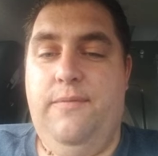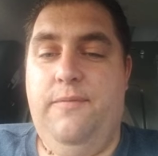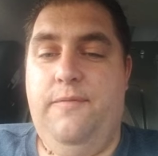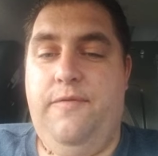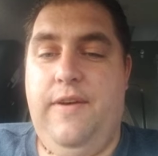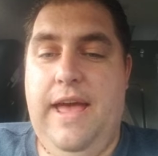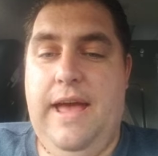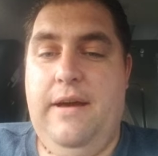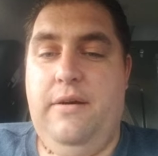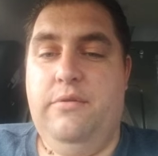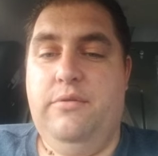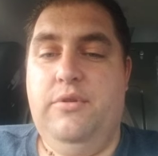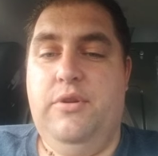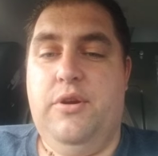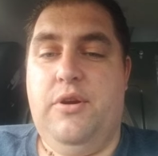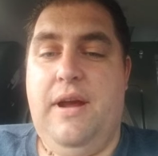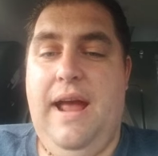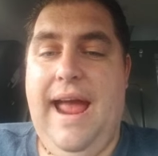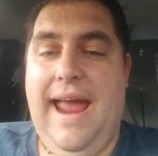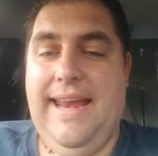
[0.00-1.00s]
found
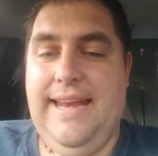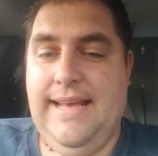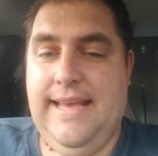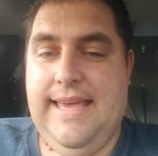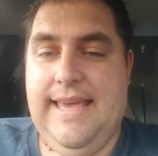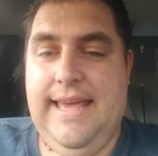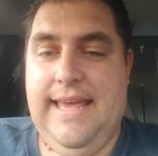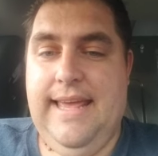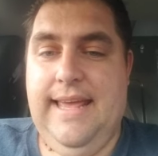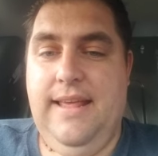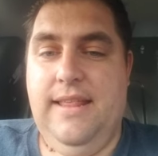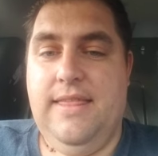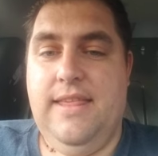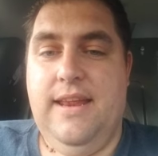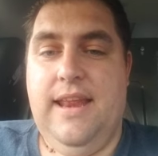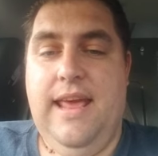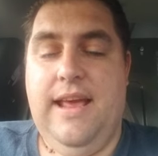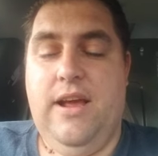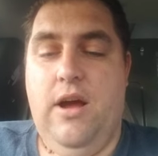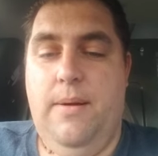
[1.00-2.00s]
her hide-a-key that
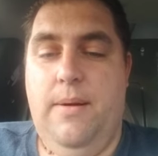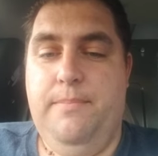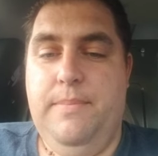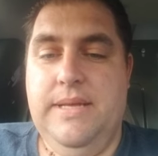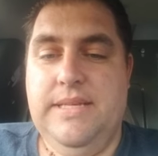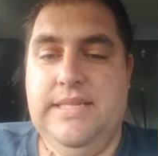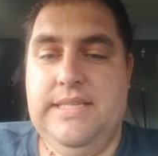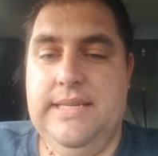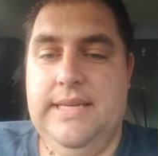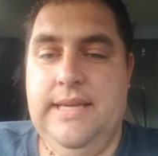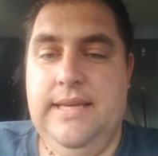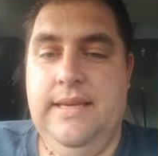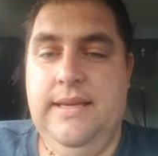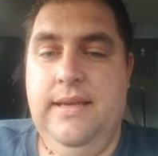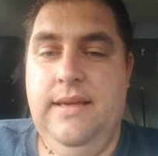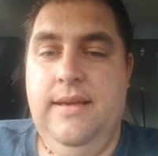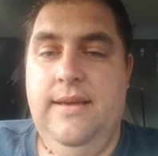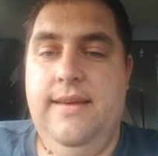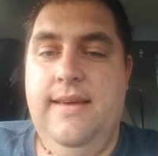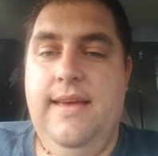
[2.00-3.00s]
had gone missing,
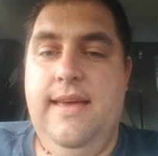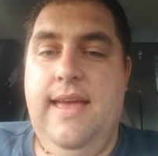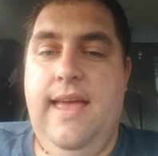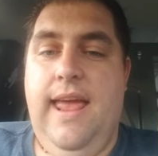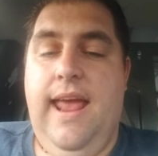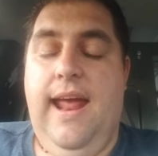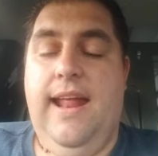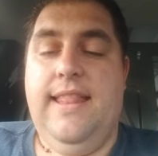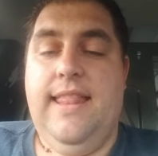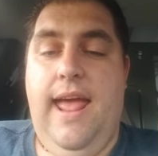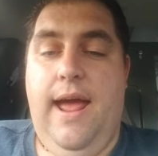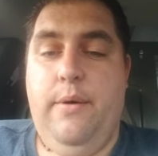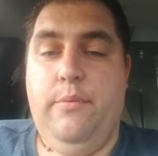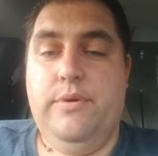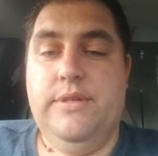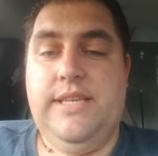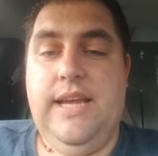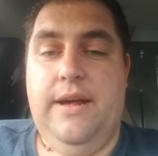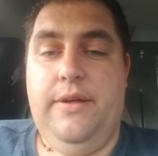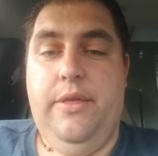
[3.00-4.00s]
and that
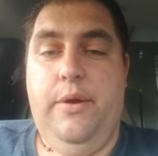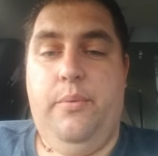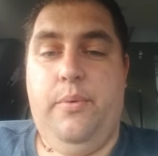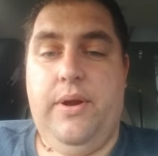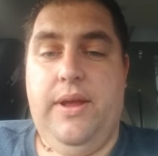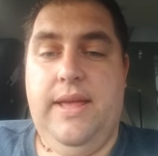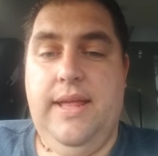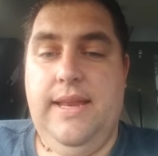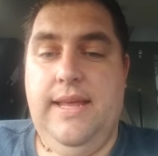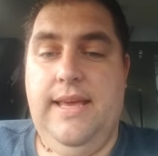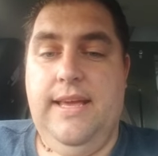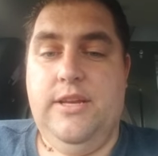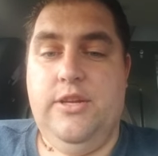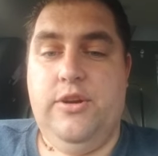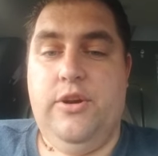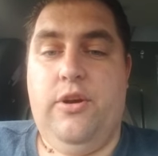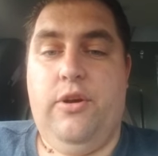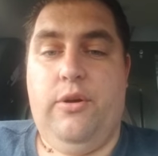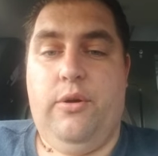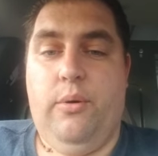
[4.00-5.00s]
was how they were getting
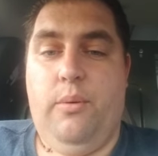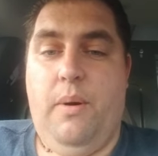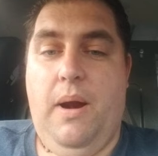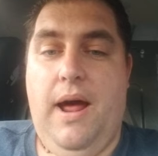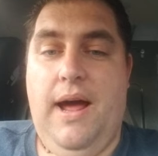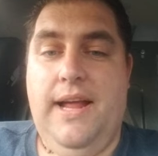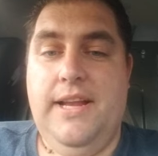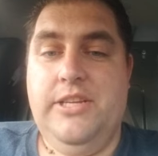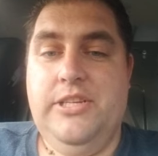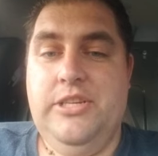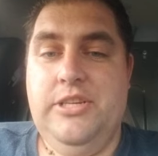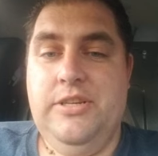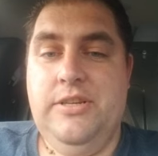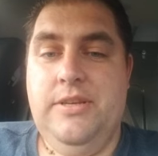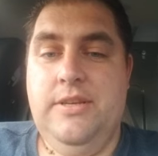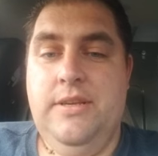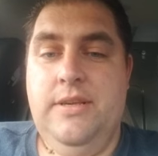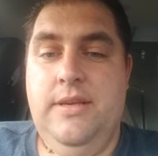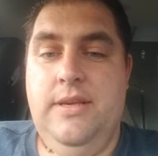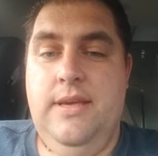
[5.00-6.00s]
into her garage.
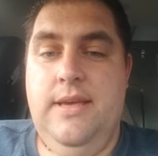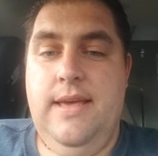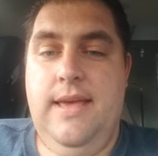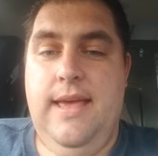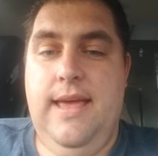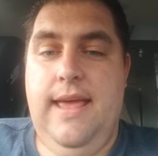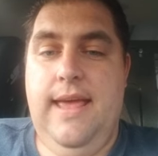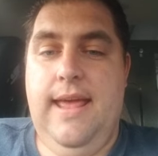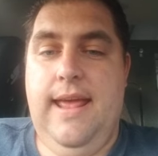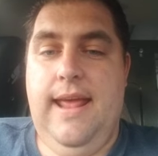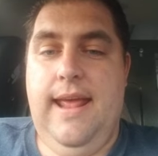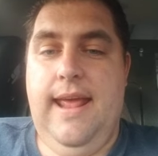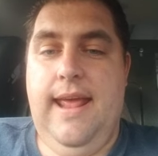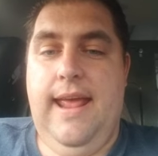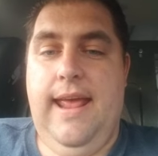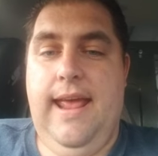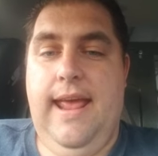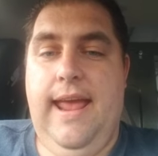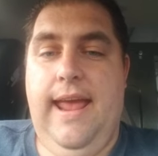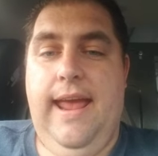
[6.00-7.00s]

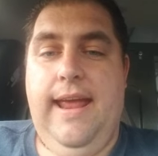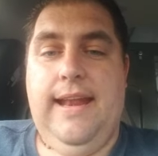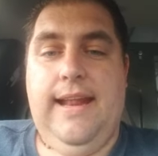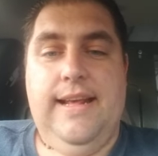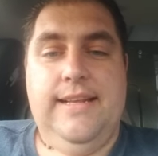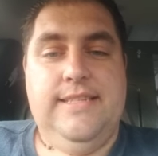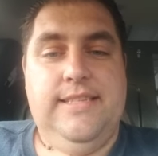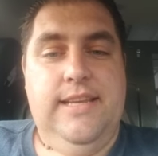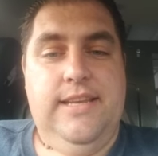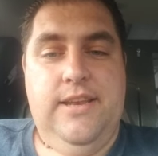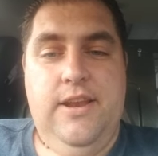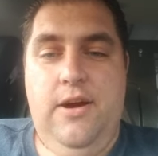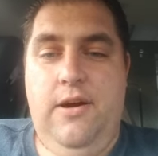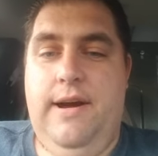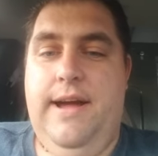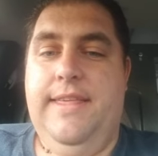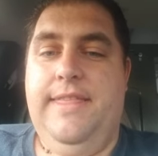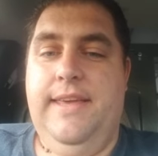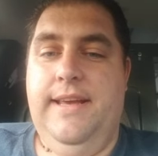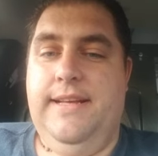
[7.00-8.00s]
And I said, "No,
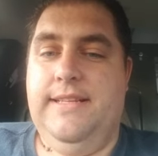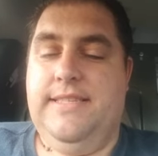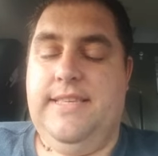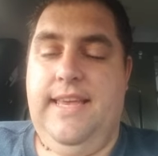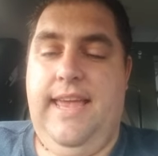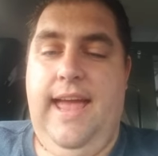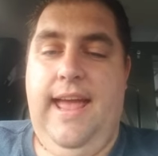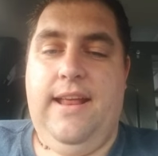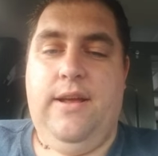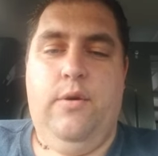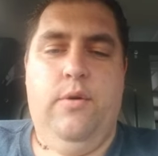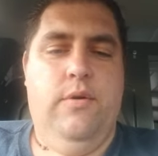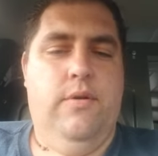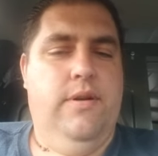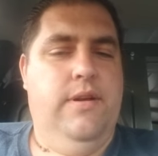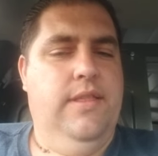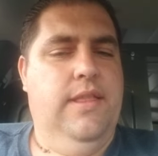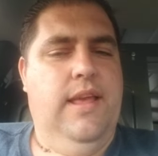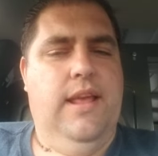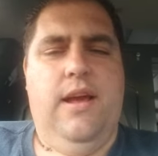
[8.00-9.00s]
I think it's the cat door."
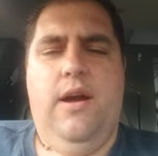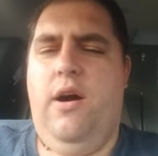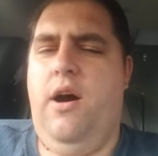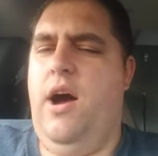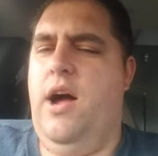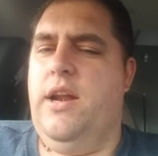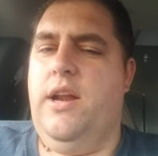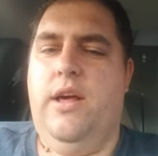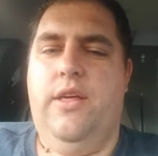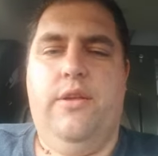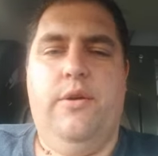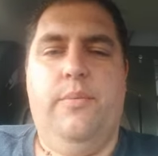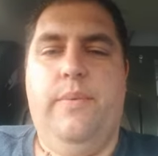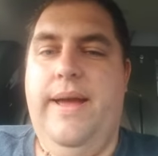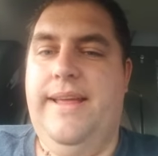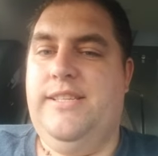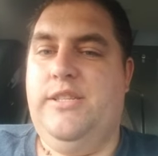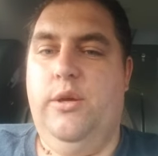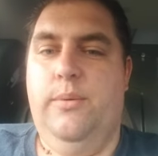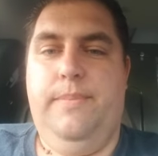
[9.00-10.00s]
And they go, "Oh no, they're
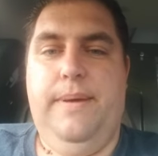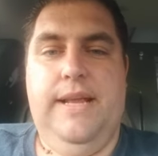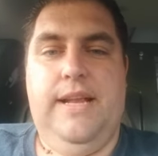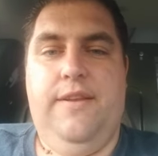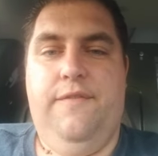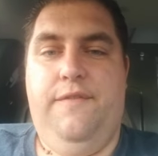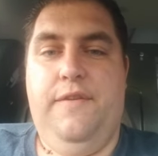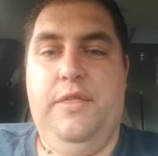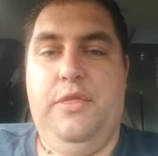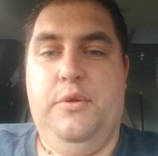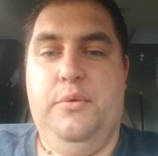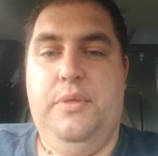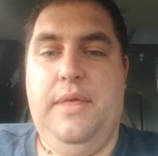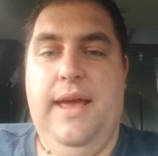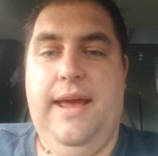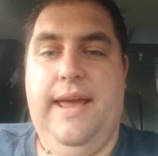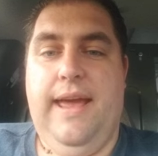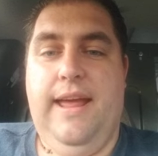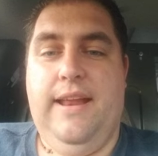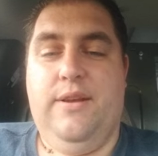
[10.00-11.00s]
way too big to fit through
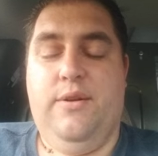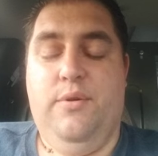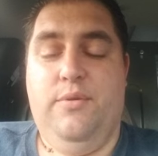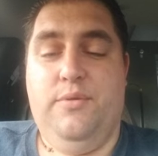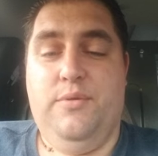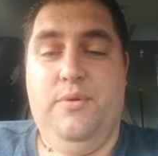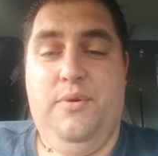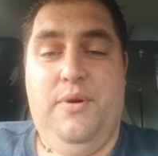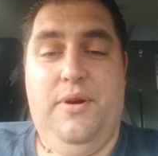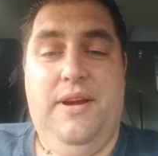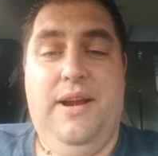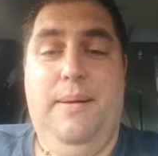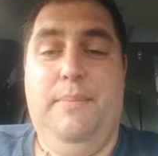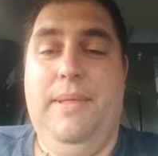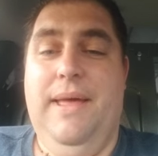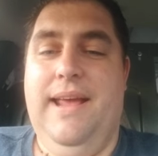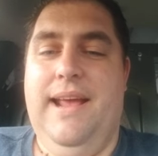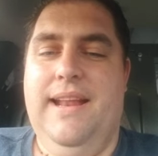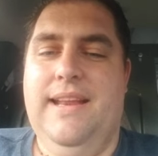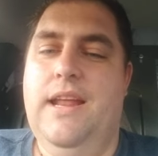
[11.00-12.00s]
that cat door." And I'm
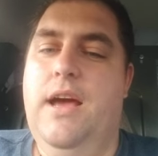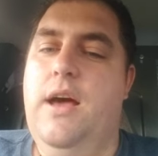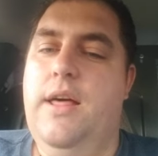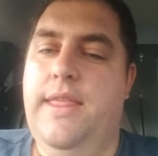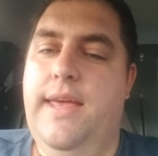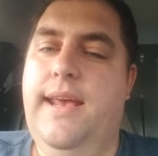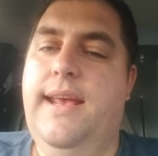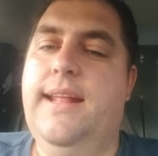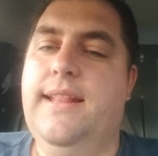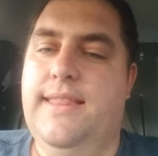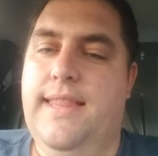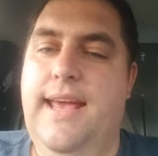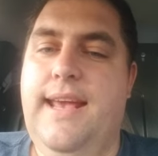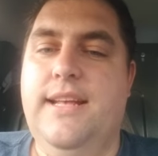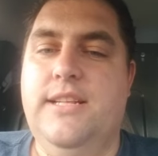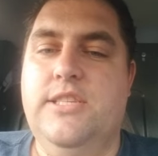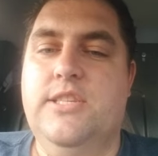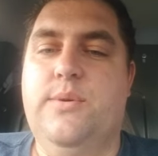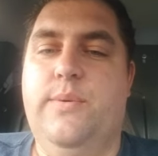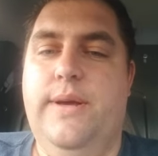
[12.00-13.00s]
like, "No, they can, they
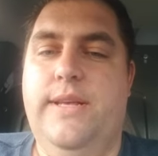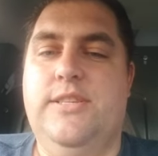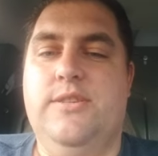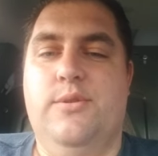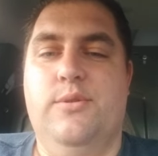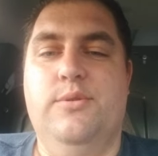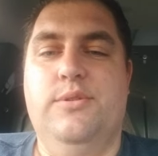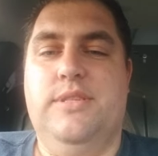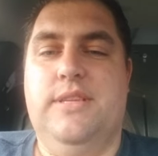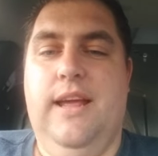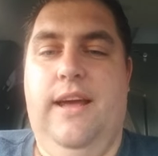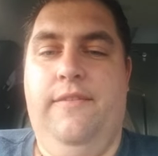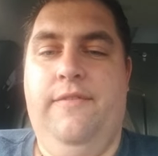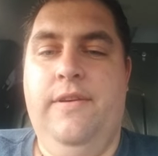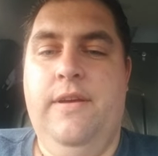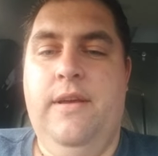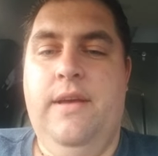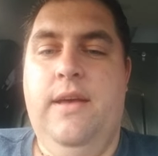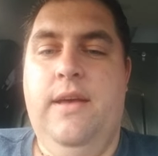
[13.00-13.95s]
can squeeze through stuff."